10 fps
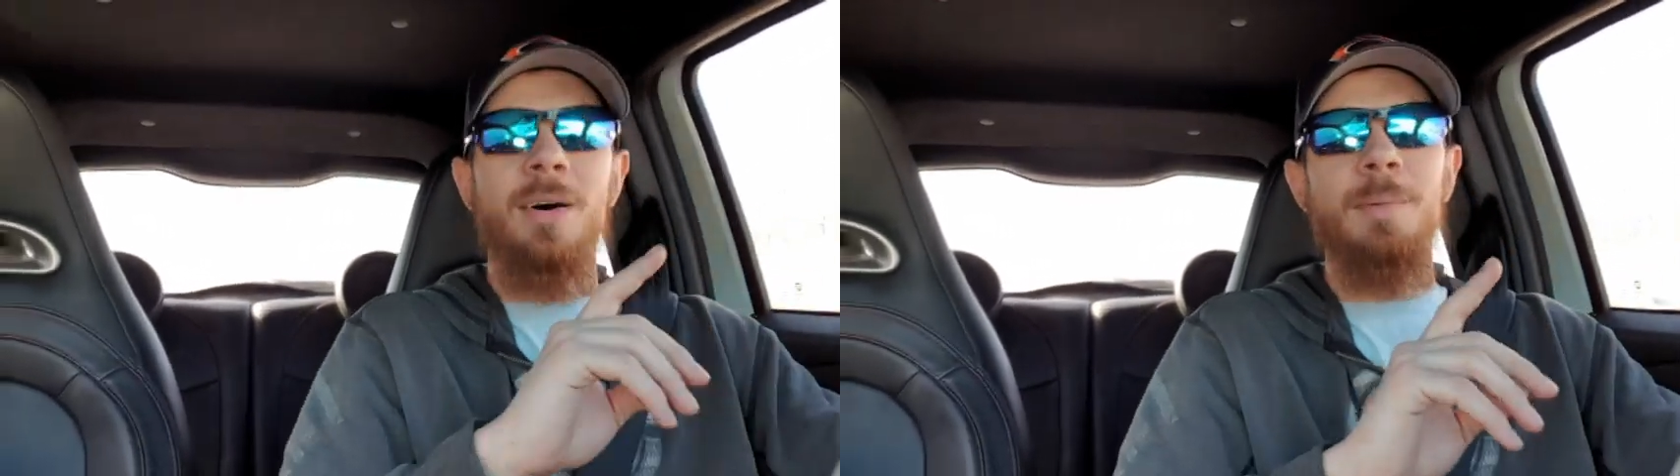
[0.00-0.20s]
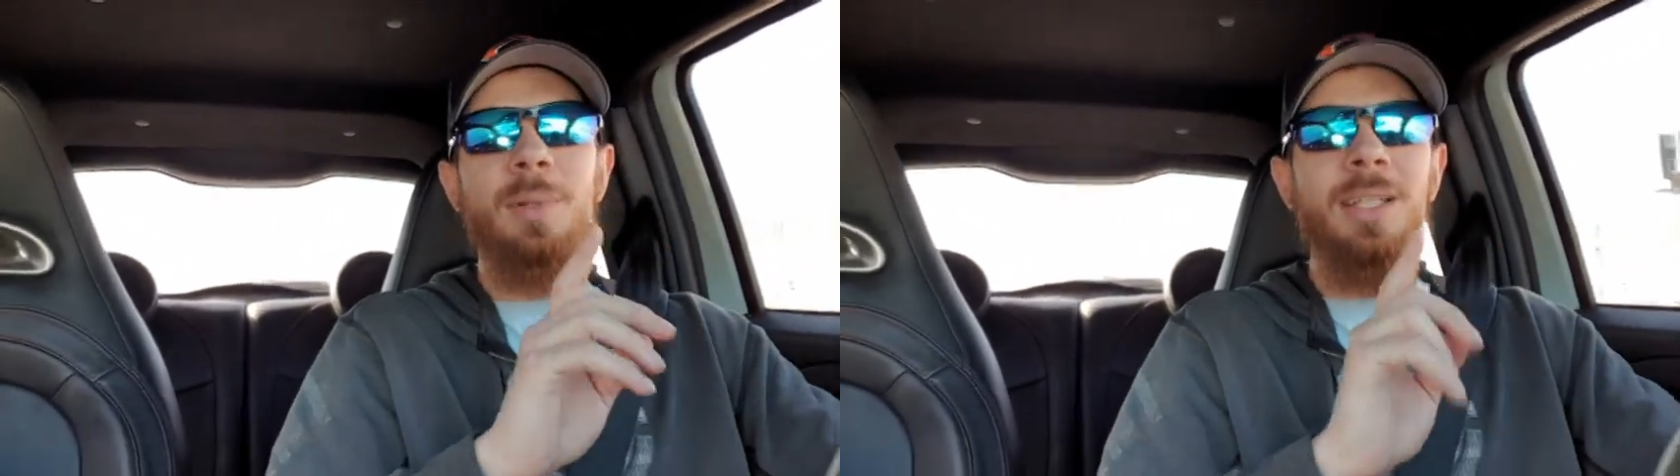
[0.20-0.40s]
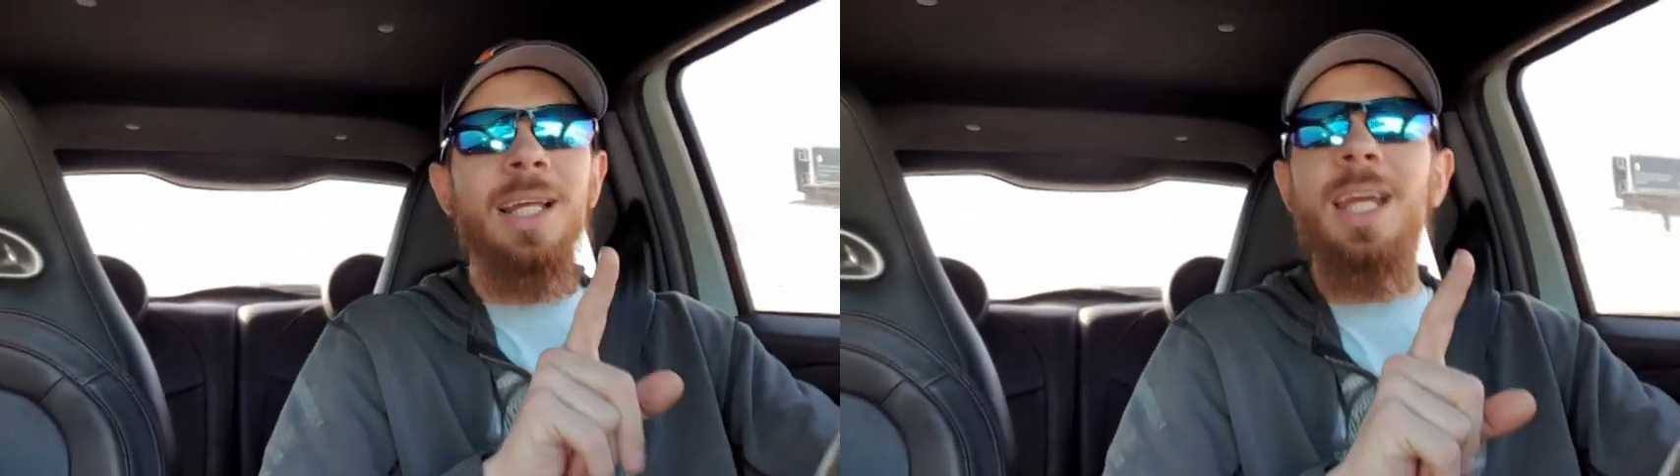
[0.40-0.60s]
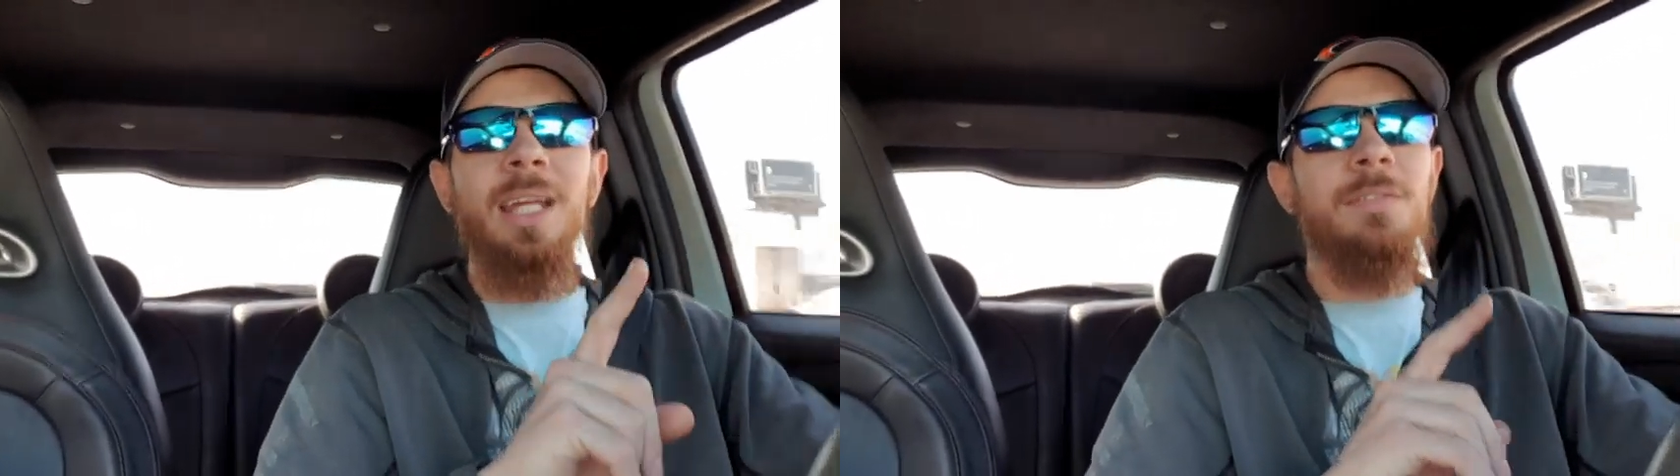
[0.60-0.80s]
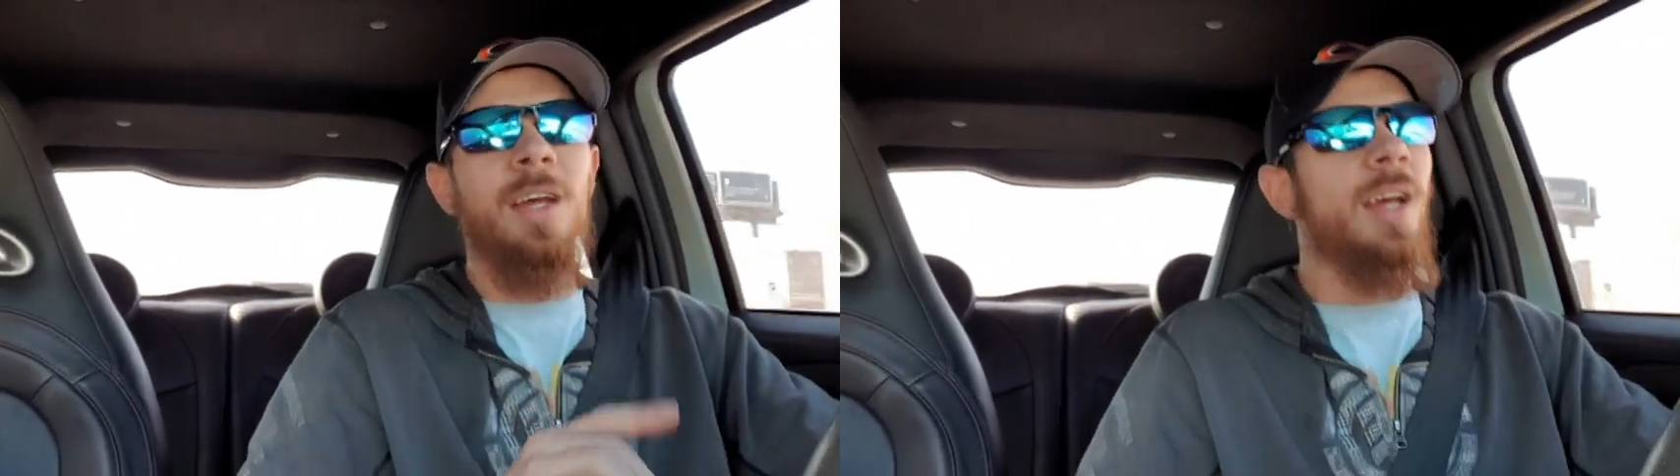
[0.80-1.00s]
Now, I
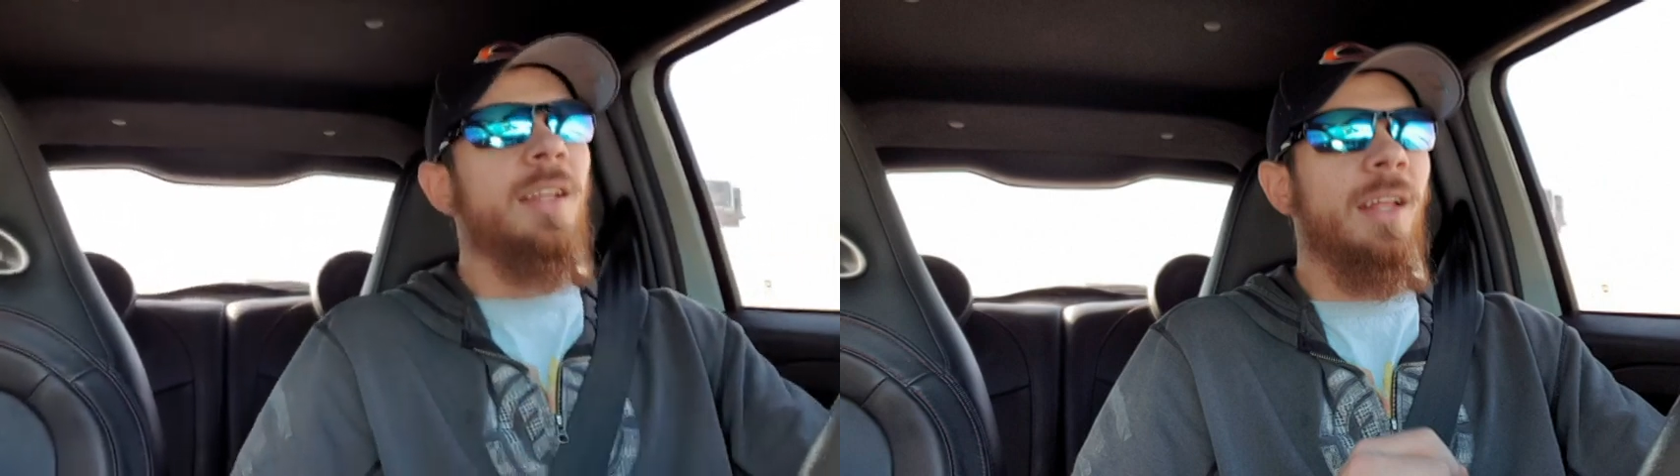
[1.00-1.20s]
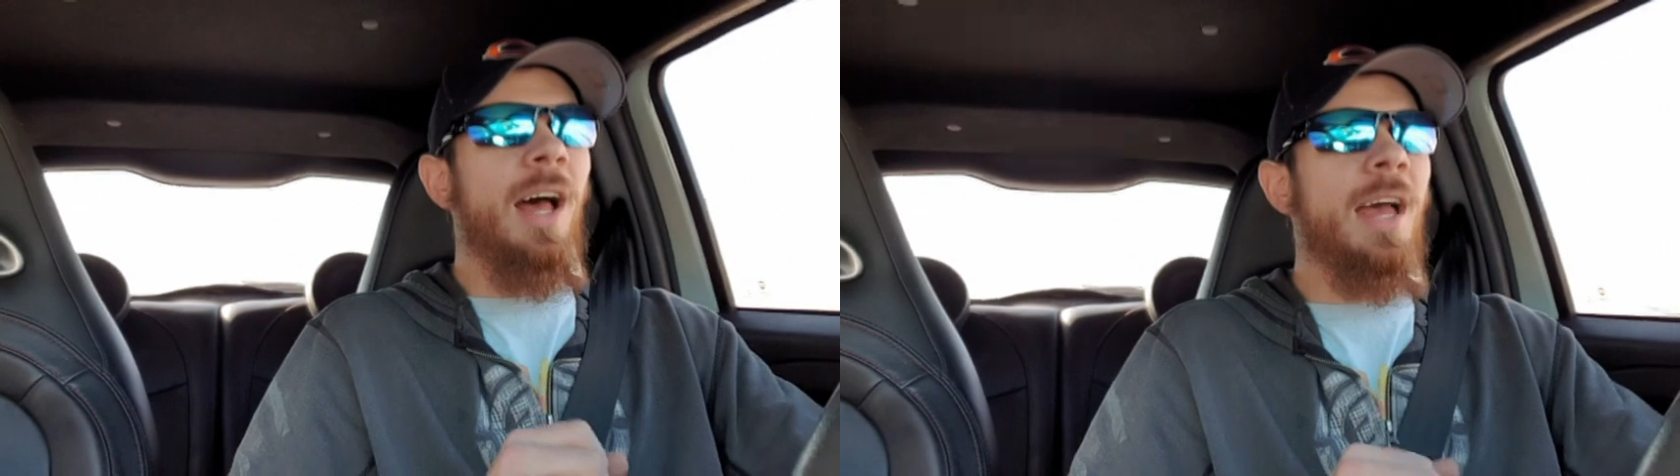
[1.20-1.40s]
believe that